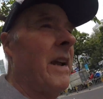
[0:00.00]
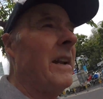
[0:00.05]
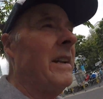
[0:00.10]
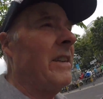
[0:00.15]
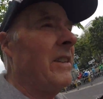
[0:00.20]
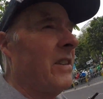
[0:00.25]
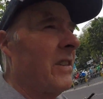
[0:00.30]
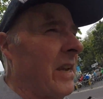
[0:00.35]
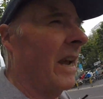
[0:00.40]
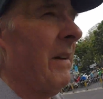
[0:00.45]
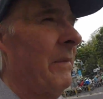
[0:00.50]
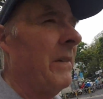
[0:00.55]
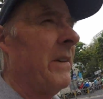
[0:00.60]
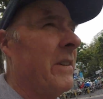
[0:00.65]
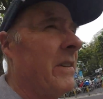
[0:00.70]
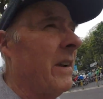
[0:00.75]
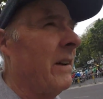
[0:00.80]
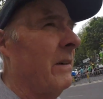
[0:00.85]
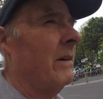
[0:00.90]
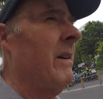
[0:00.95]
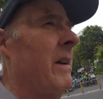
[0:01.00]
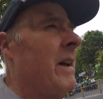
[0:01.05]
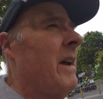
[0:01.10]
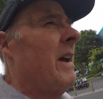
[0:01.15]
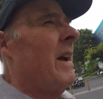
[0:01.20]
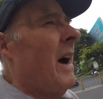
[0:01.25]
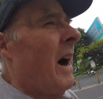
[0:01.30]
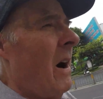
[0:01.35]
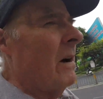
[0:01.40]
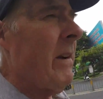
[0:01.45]
only 7, so
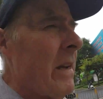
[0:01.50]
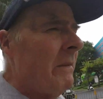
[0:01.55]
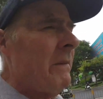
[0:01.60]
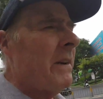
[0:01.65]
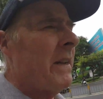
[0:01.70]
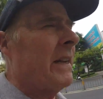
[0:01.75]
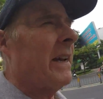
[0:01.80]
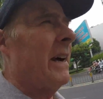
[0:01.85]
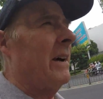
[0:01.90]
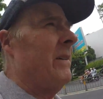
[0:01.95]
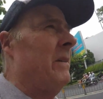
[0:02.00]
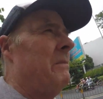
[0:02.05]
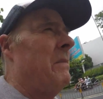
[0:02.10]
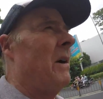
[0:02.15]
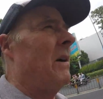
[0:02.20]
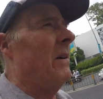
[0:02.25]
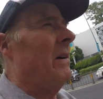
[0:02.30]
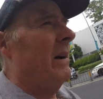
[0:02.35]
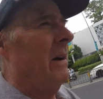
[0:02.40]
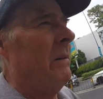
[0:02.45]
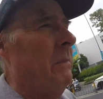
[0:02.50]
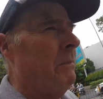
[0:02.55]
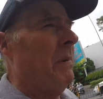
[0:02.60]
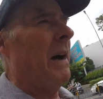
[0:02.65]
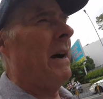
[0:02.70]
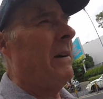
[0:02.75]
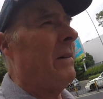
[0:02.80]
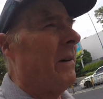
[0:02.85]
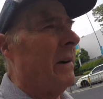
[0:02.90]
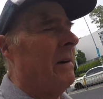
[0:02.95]
I'll give it a go tomorrow.
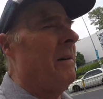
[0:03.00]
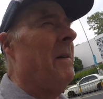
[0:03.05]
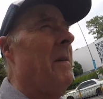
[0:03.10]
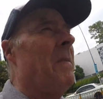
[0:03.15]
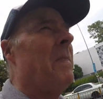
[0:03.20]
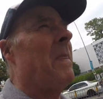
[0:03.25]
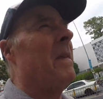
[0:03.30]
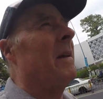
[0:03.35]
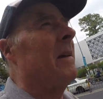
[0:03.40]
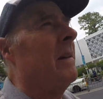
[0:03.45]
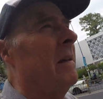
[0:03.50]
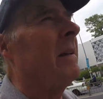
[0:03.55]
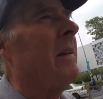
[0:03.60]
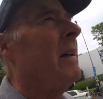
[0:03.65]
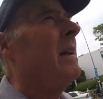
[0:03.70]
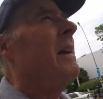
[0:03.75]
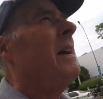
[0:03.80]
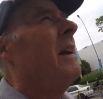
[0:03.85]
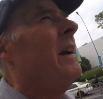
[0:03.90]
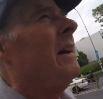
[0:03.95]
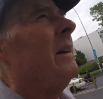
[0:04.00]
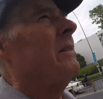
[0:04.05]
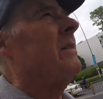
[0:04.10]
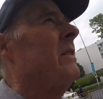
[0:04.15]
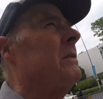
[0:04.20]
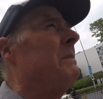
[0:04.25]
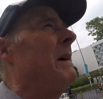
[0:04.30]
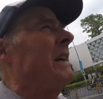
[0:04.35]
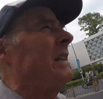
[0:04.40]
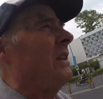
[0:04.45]
Bugger it.
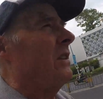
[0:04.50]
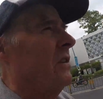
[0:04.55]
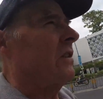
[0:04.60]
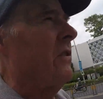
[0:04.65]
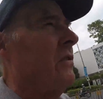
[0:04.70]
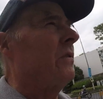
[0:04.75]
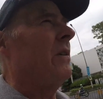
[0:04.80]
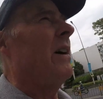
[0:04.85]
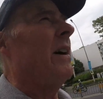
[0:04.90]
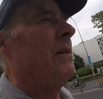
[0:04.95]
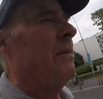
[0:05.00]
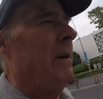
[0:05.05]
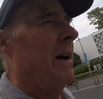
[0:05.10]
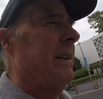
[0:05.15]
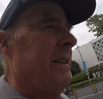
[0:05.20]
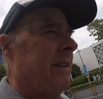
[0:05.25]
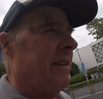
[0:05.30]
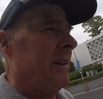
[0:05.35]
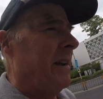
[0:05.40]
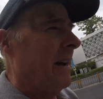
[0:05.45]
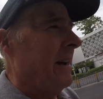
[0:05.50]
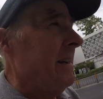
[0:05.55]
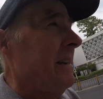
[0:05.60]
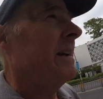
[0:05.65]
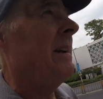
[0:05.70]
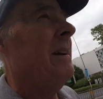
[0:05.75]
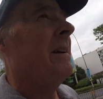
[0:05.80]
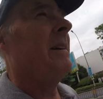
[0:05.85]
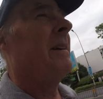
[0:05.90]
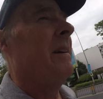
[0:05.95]
Just make this a dry run today.
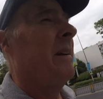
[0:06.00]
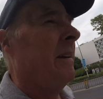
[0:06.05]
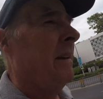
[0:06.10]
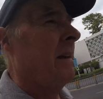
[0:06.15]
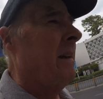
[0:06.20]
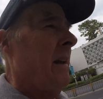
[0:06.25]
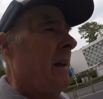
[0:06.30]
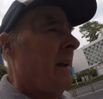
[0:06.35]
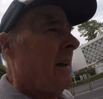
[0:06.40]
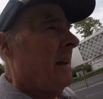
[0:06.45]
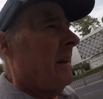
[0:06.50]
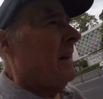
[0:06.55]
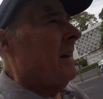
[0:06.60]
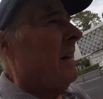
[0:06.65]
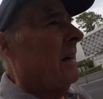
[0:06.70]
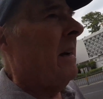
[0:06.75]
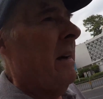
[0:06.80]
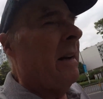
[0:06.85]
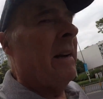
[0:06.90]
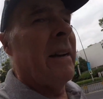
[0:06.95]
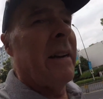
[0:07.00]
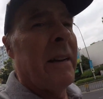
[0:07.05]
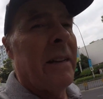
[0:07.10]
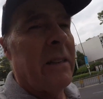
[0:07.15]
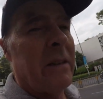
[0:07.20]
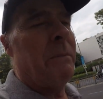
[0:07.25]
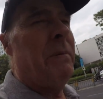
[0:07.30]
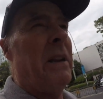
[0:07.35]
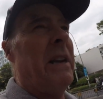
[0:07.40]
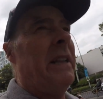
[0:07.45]

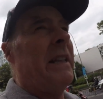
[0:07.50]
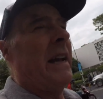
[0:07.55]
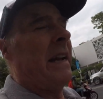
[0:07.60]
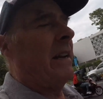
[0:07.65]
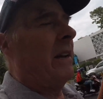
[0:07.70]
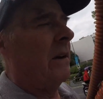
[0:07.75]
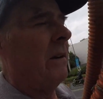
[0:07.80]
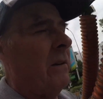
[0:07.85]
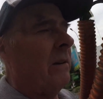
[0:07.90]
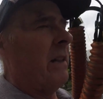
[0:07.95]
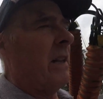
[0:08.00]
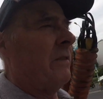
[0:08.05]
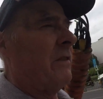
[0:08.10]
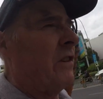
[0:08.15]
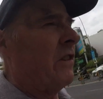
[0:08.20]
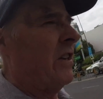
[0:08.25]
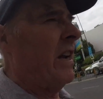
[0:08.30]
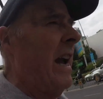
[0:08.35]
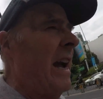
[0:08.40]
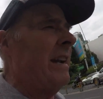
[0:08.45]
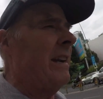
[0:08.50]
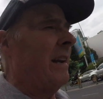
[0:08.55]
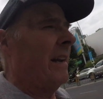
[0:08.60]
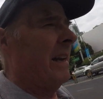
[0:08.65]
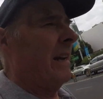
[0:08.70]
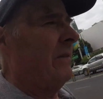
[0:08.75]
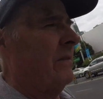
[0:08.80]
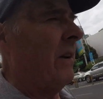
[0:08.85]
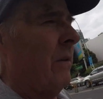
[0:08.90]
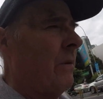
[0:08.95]
It's a pity that girl left. If she hadn't
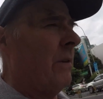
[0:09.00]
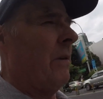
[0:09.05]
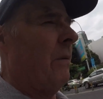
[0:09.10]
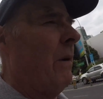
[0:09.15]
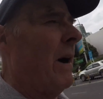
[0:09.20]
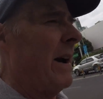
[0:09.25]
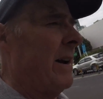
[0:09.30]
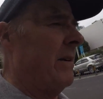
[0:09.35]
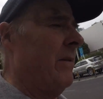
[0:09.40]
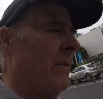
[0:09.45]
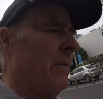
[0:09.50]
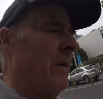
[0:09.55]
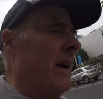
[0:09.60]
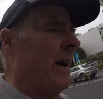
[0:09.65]
left, I would have waited